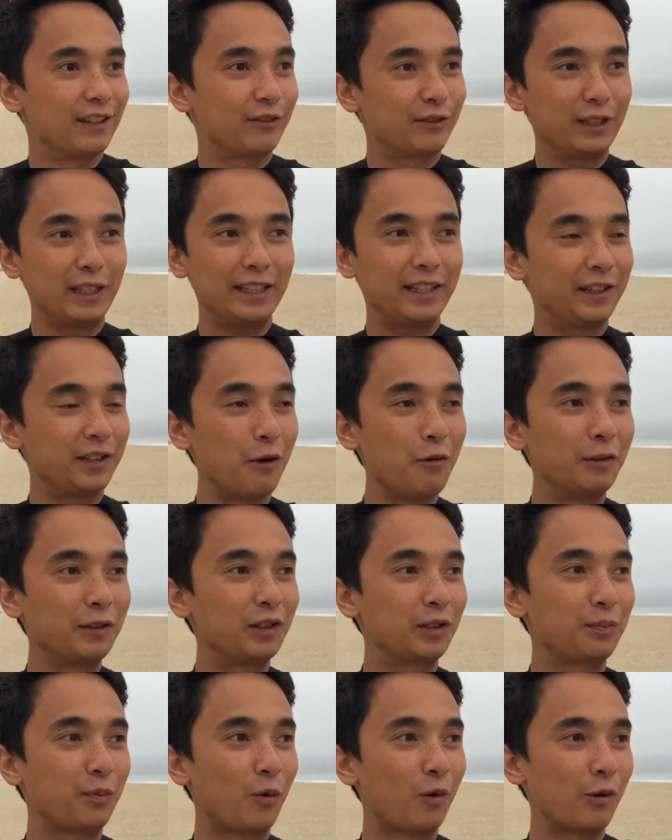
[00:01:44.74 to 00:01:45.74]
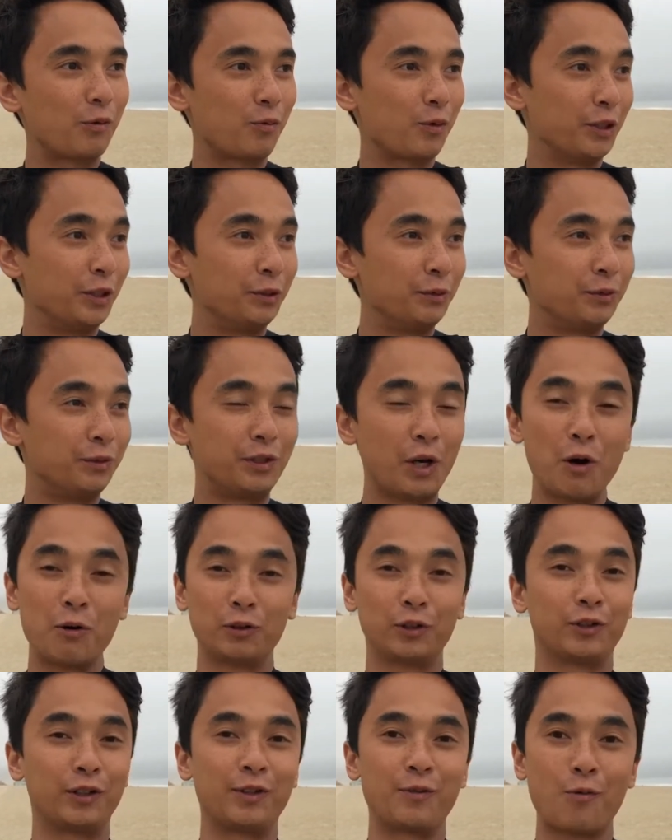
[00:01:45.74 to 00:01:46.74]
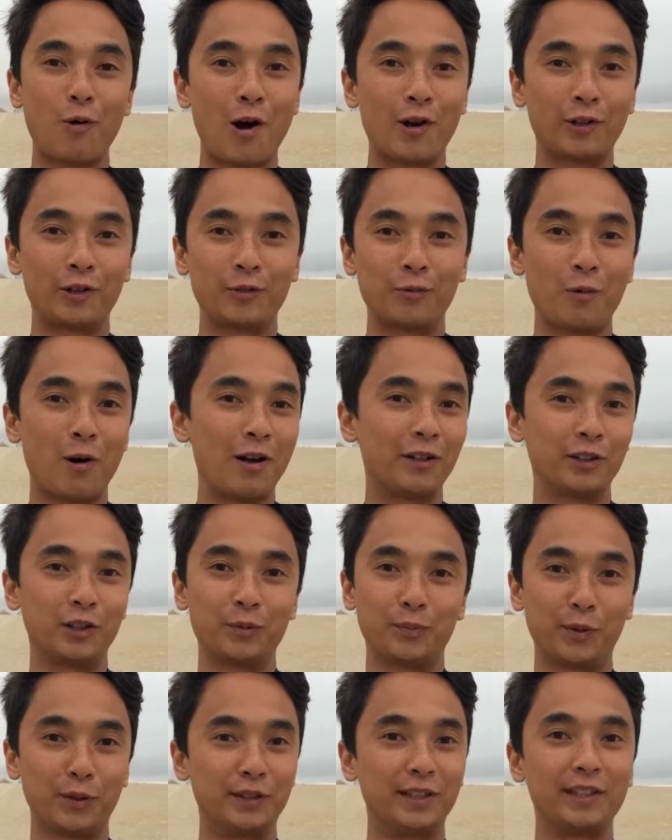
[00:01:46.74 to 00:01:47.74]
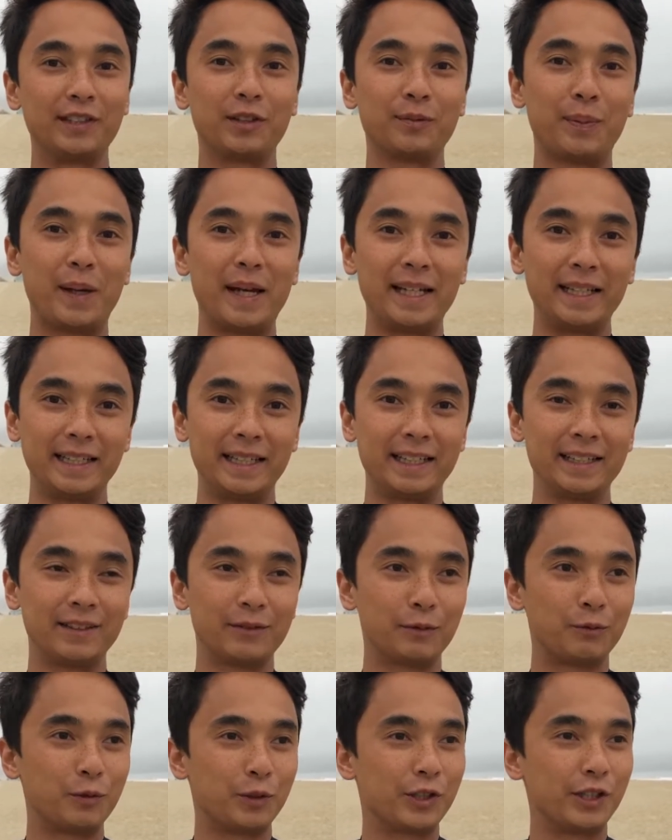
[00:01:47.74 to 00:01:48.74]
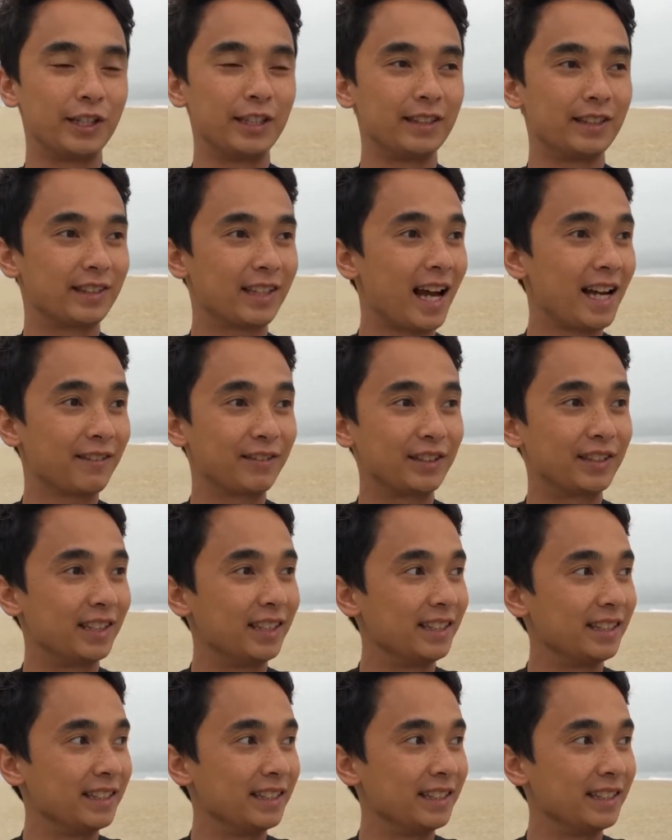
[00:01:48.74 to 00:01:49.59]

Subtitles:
really the only sport where you don't drink water while you're participating in it, which is kind of silly.